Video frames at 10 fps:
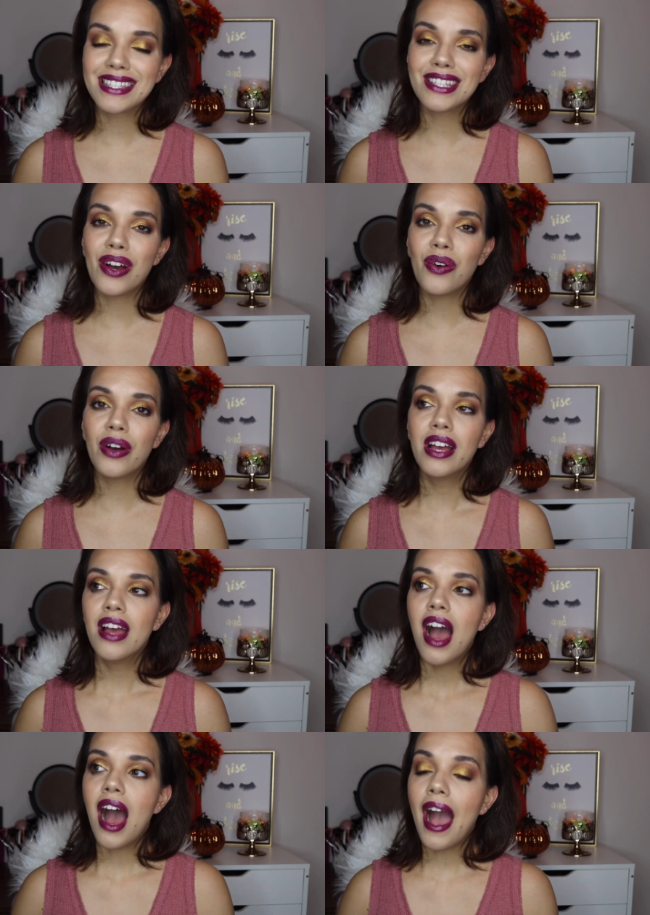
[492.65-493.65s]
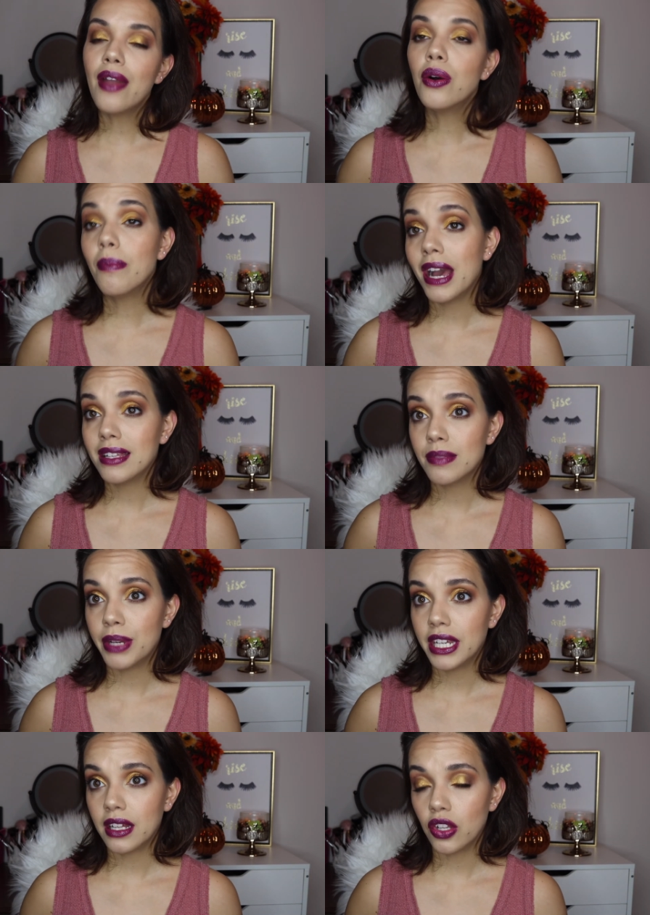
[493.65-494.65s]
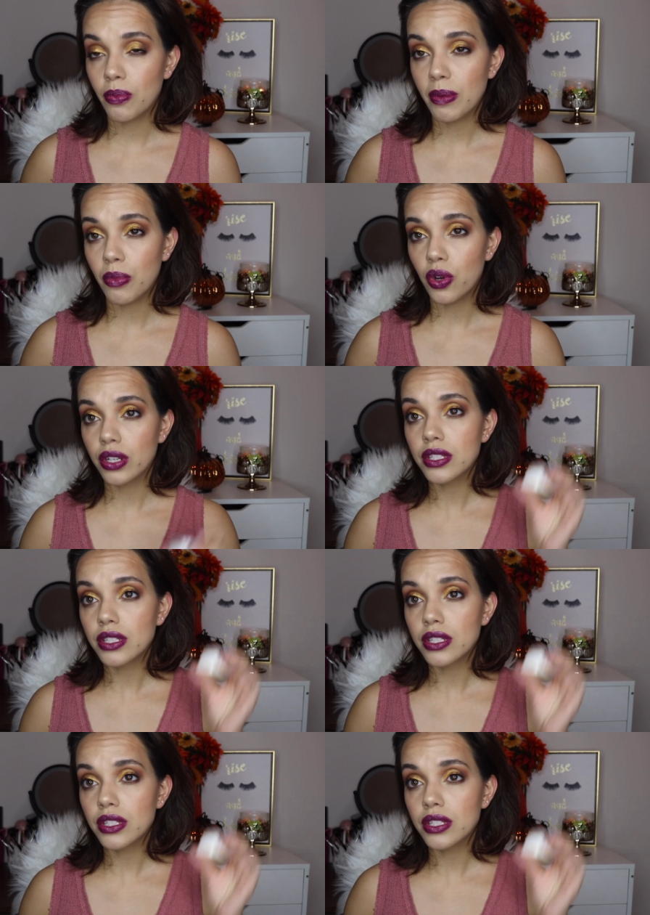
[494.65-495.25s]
So I don't mind spending a little bit more.